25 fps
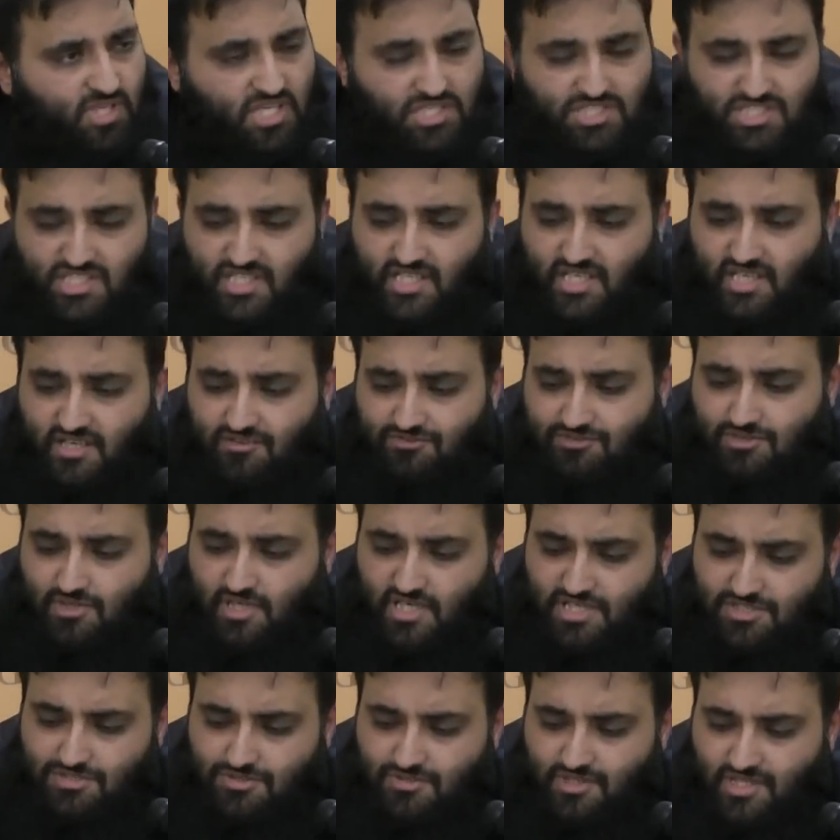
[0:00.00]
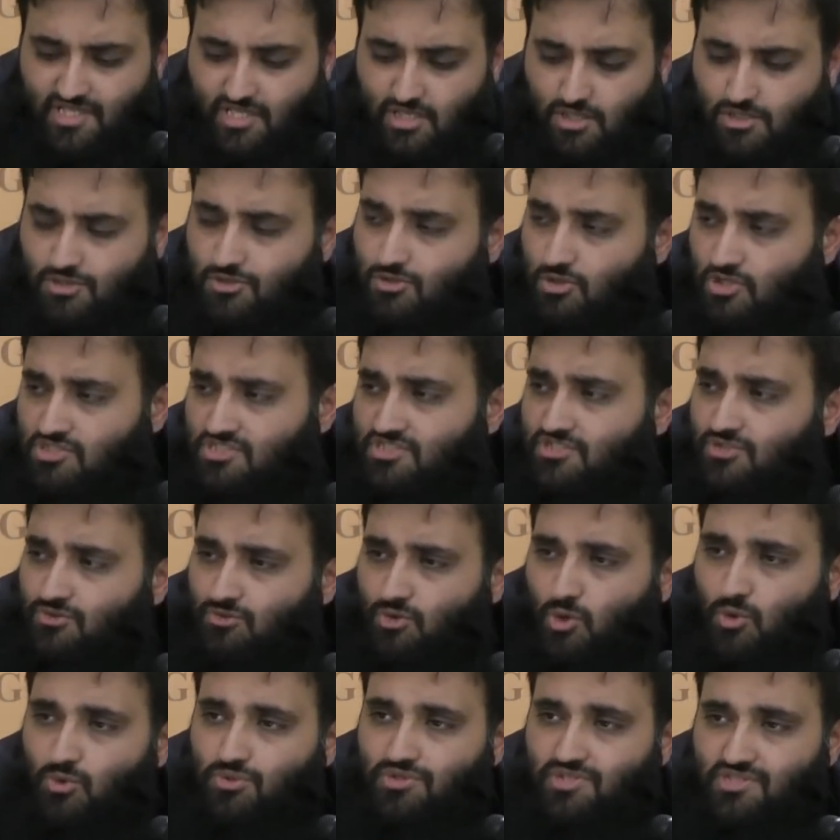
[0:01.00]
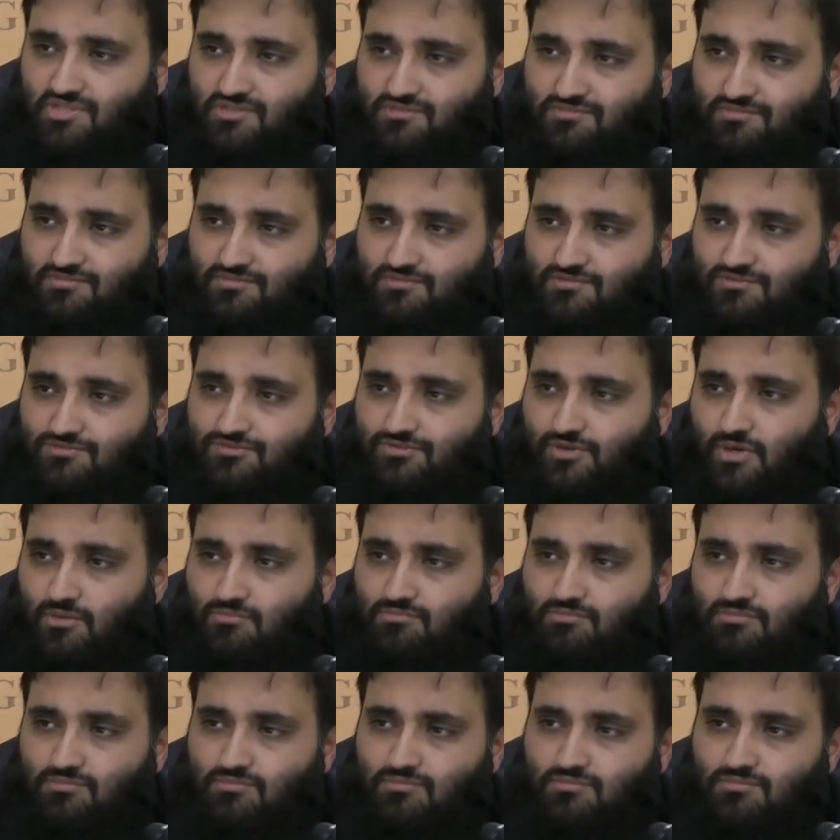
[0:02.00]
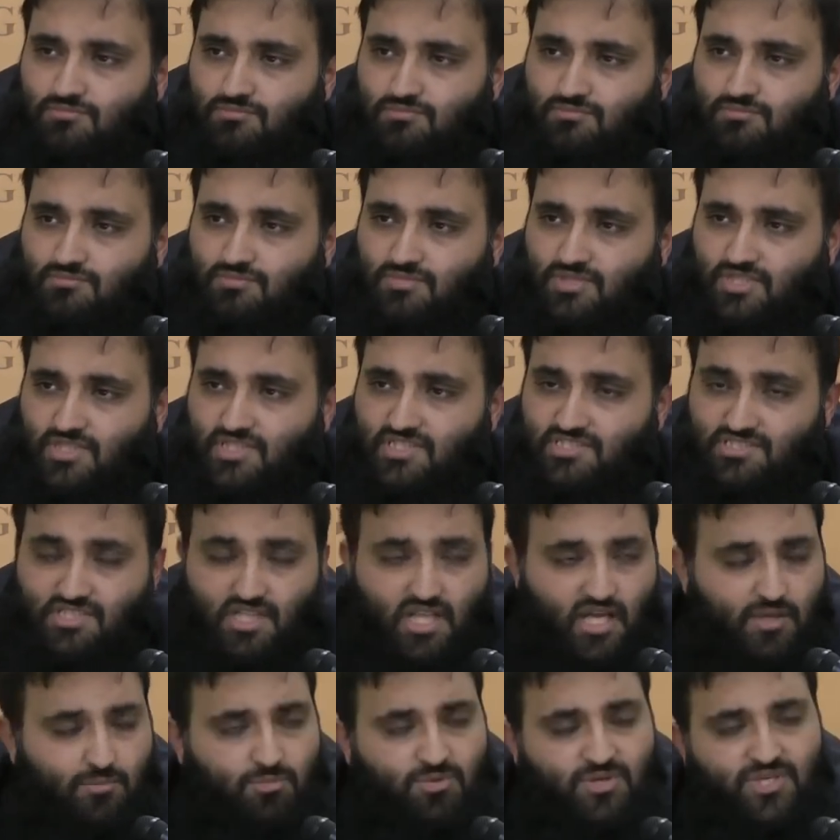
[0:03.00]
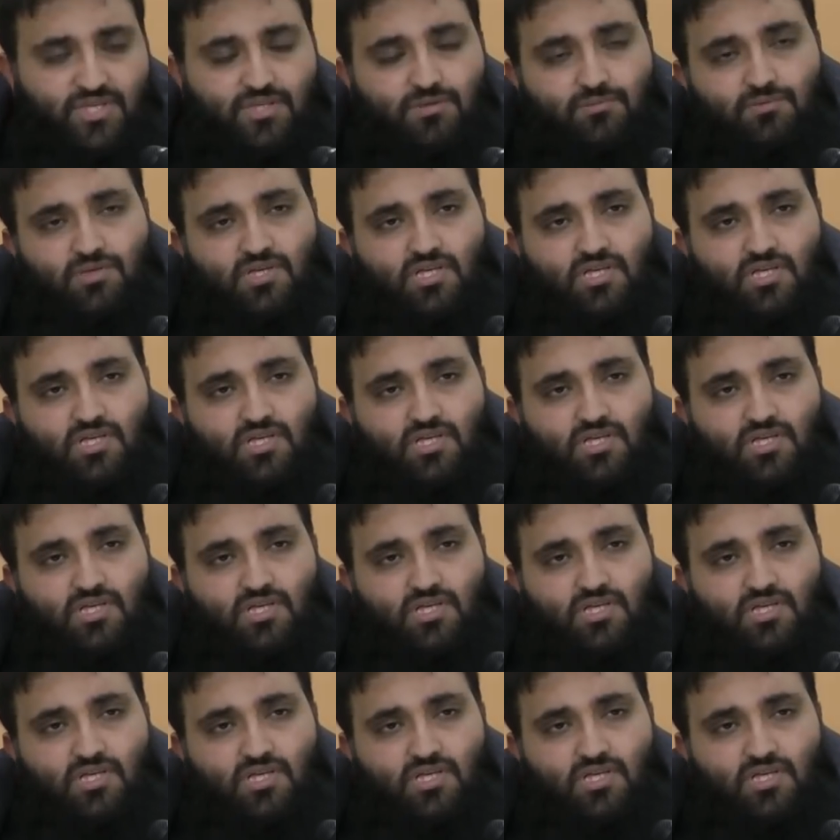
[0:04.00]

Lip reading: and she lived literally across the road from this library.